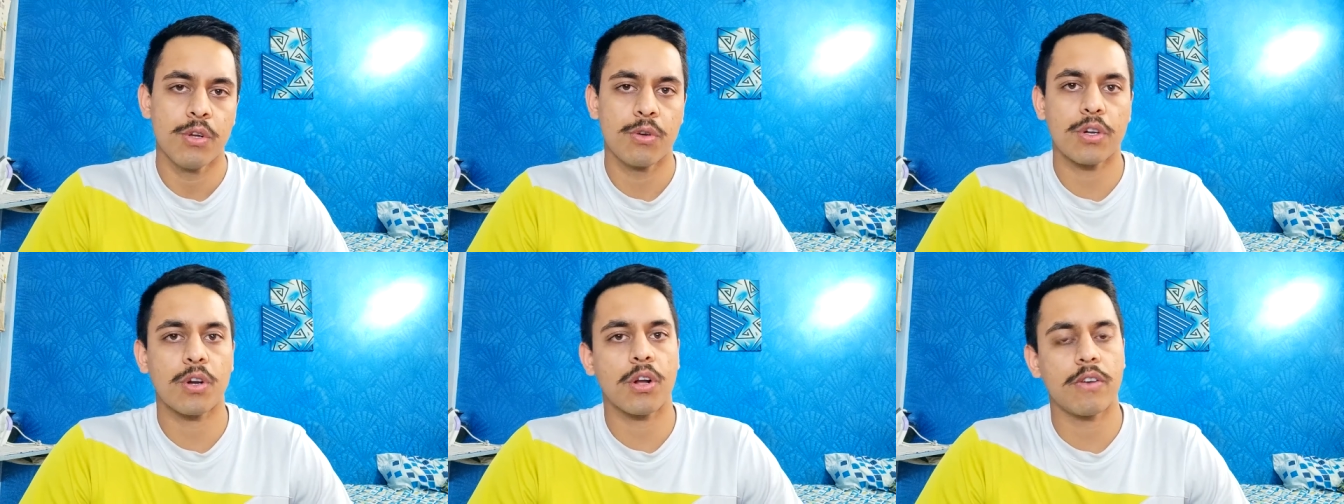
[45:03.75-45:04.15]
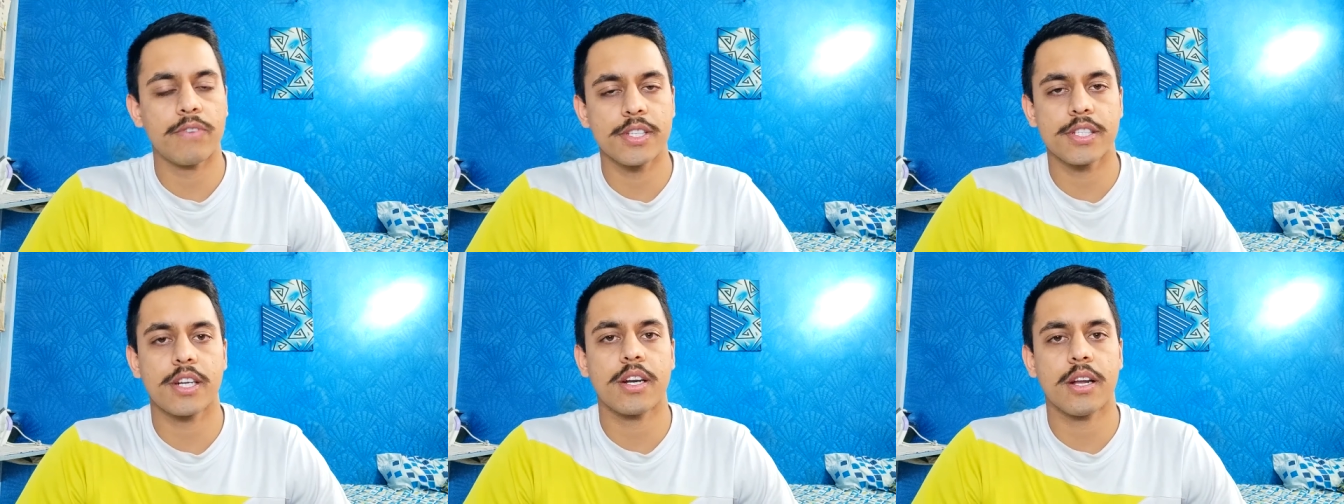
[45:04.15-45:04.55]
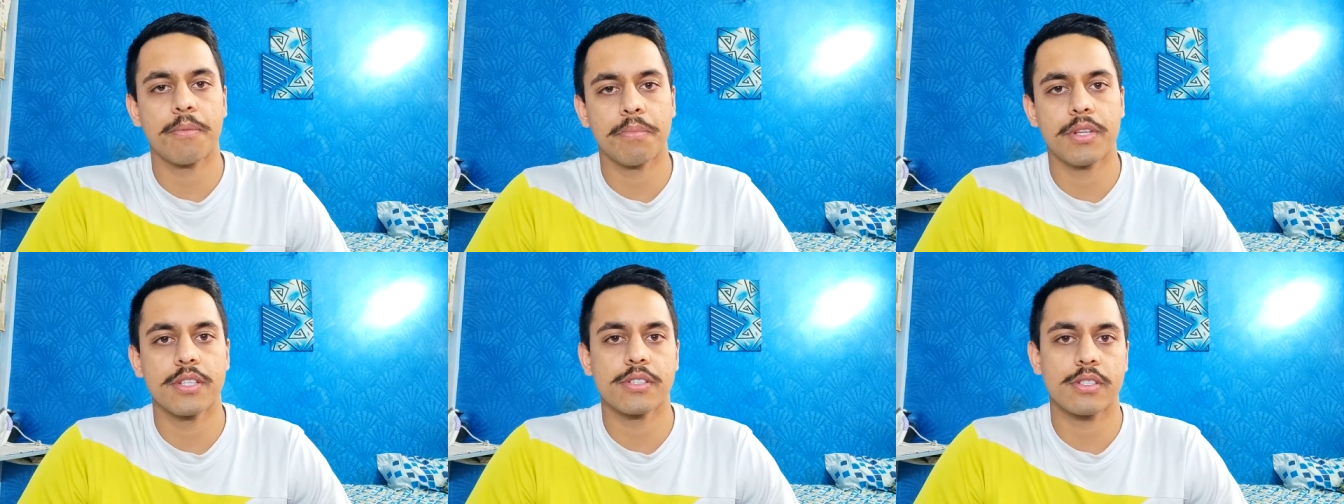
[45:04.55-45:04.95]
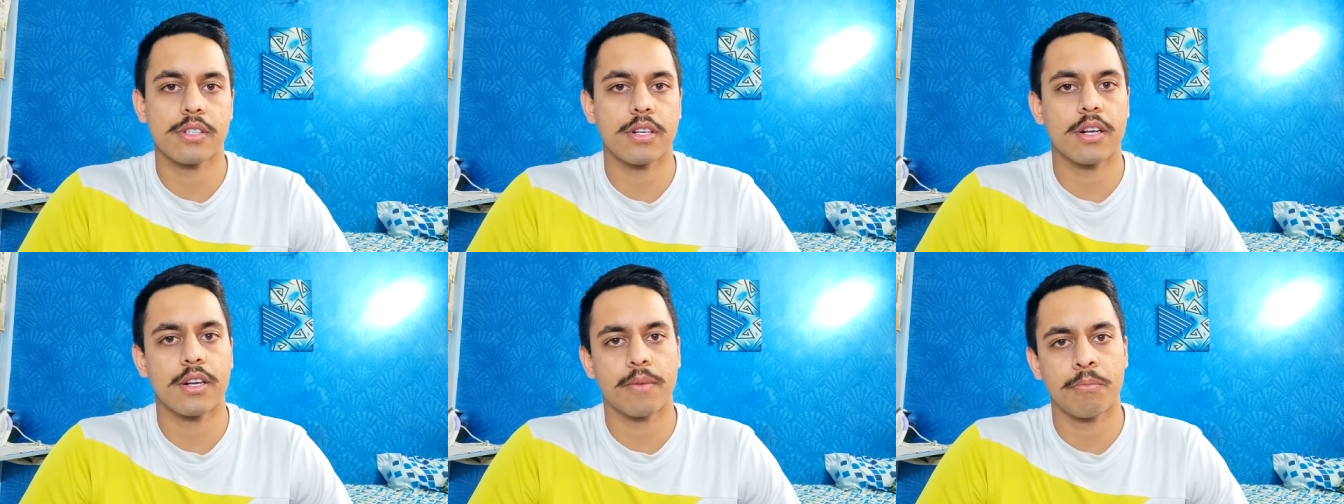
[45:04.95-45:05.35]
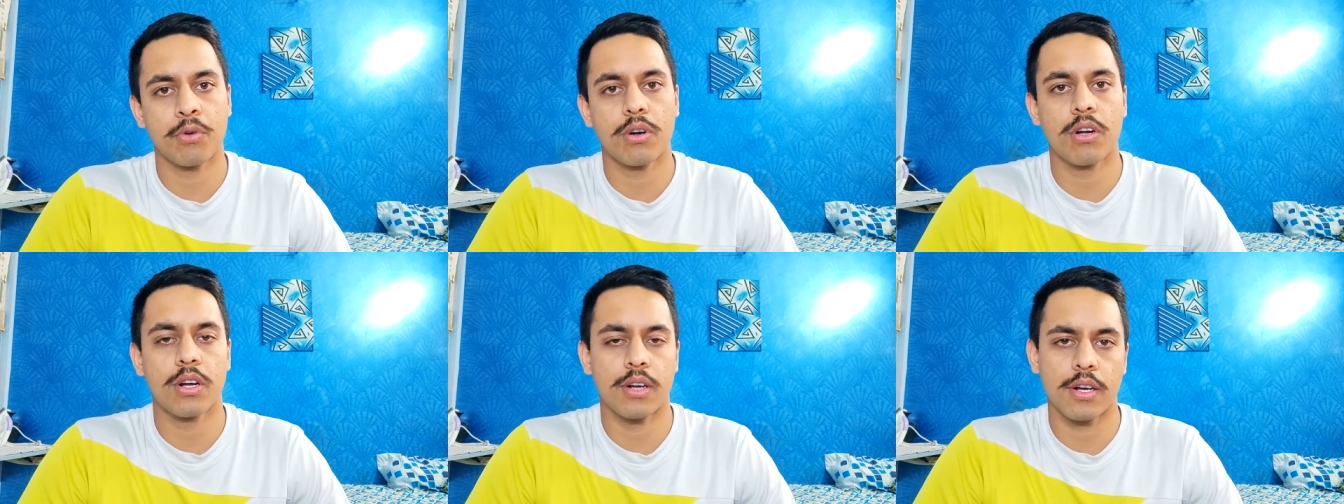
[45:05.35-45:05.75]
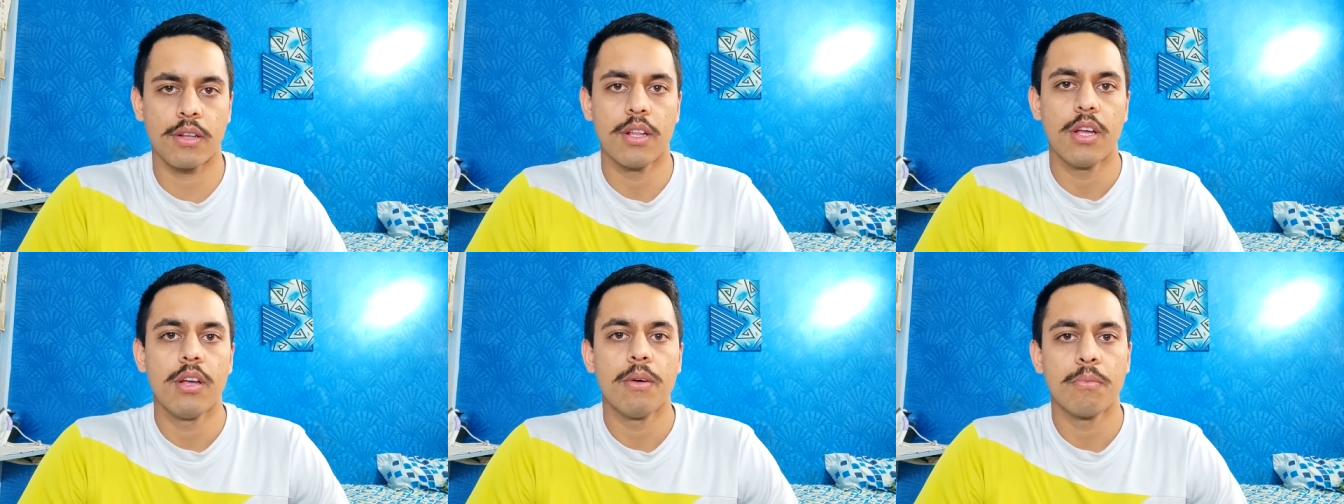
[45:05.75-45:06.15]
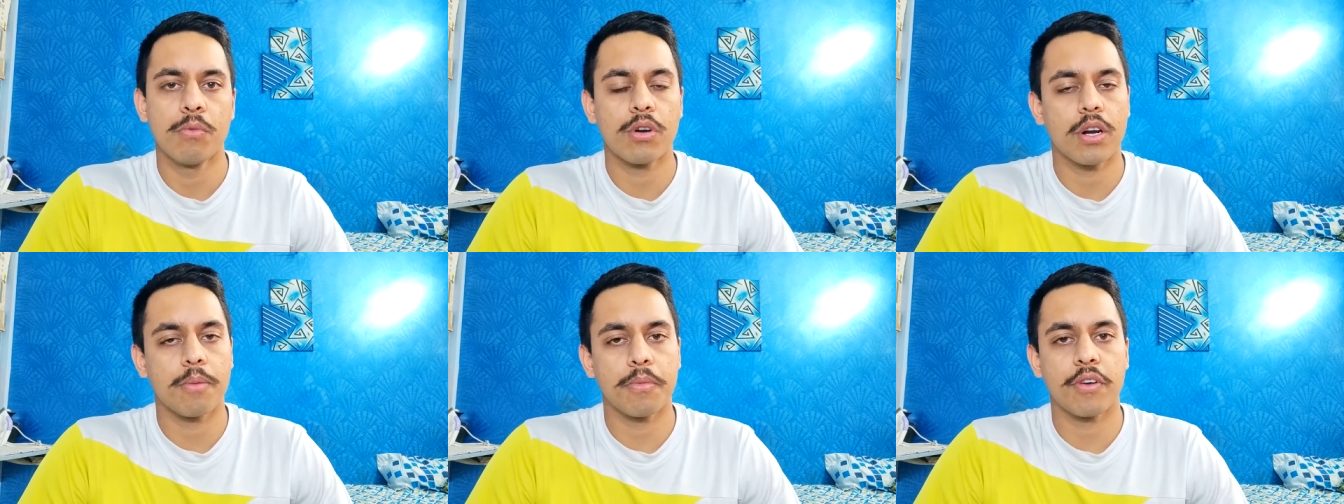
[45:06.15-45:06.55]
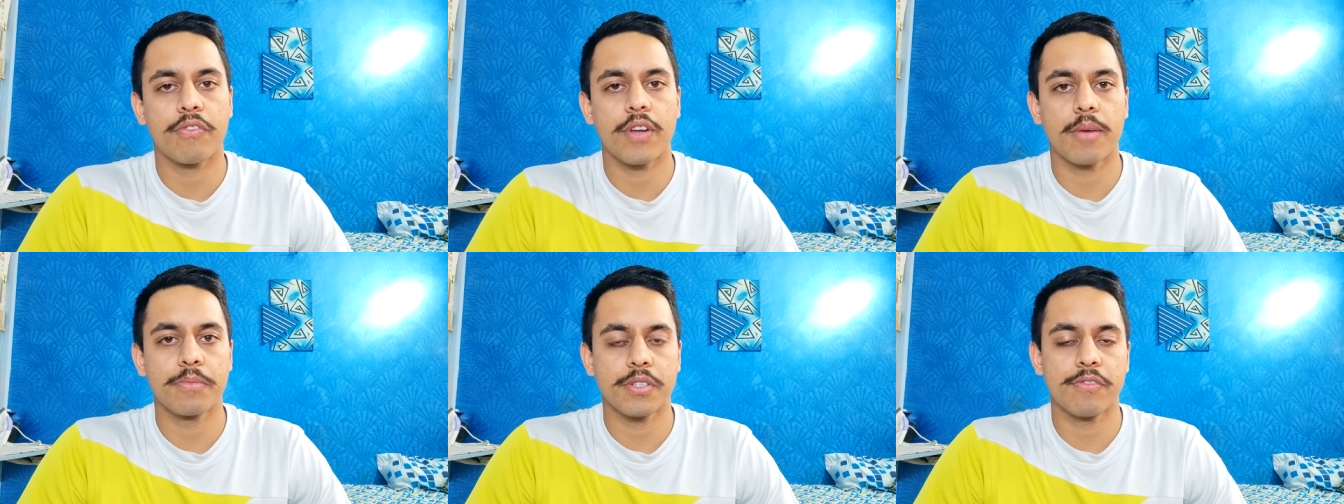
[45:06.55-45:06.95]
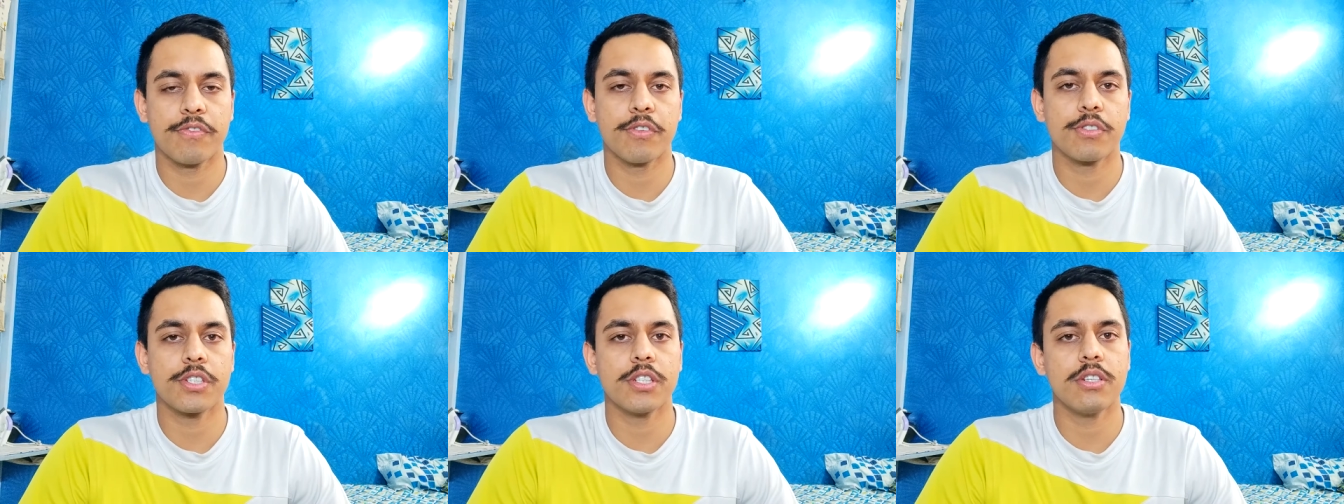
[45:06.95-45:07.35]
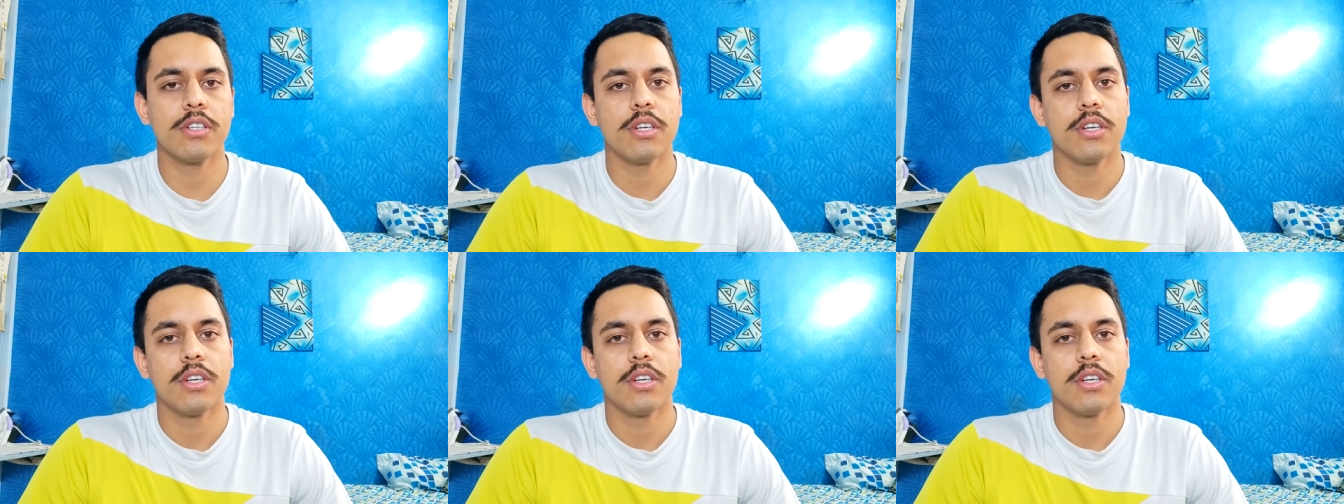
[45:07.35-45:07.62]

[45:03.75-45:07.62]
You can always attempt this more number of times in future."